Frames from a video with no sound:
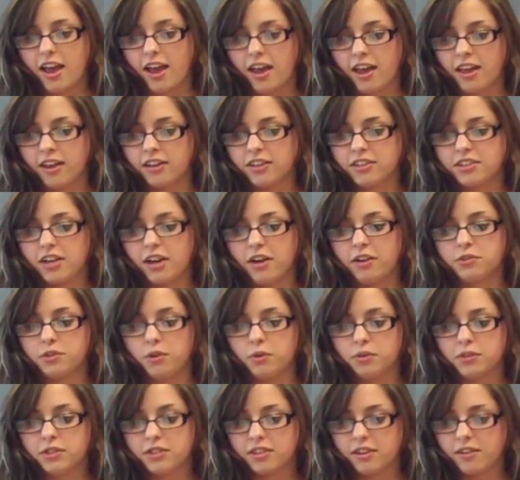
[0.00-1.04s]
and a child
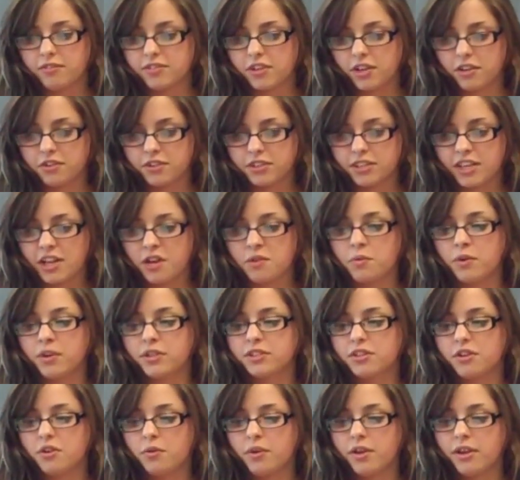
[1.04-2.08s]
old enough to understand what
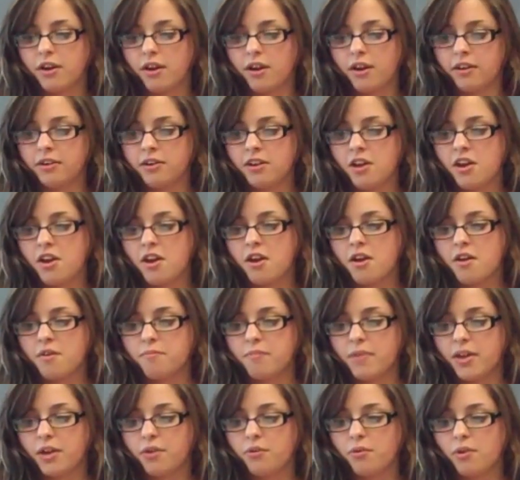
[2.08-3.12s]
is going on
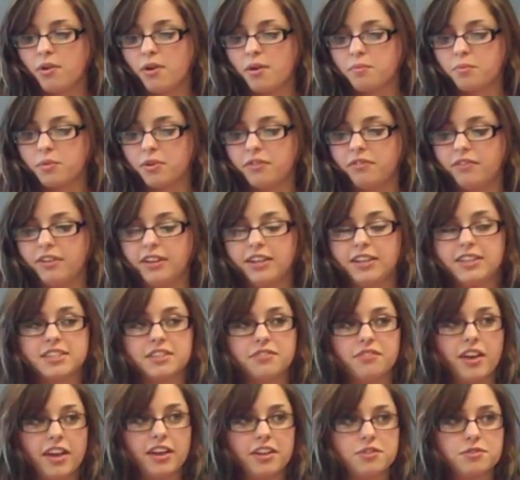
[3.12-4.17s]
may grow up with feelings
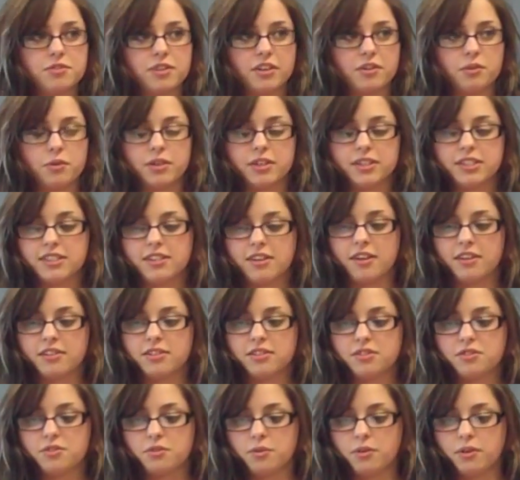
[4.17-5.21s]
of hatred or
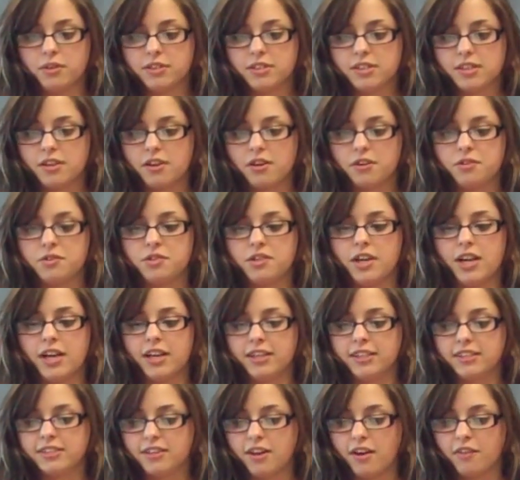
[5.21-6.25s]
disgust towards the country
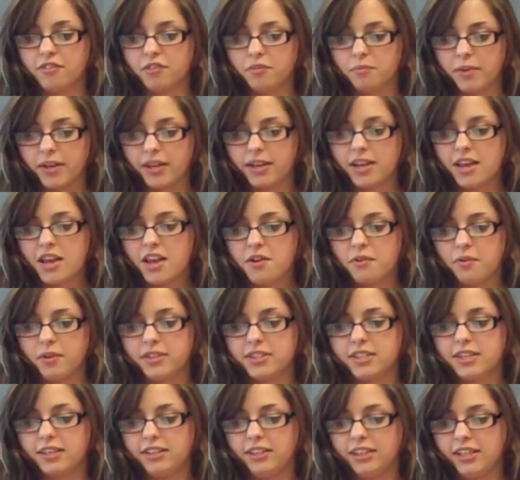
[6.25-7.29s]
and its government,
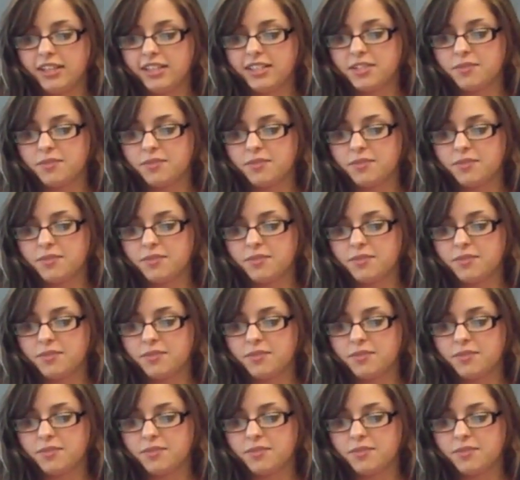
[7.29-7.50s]
which can lead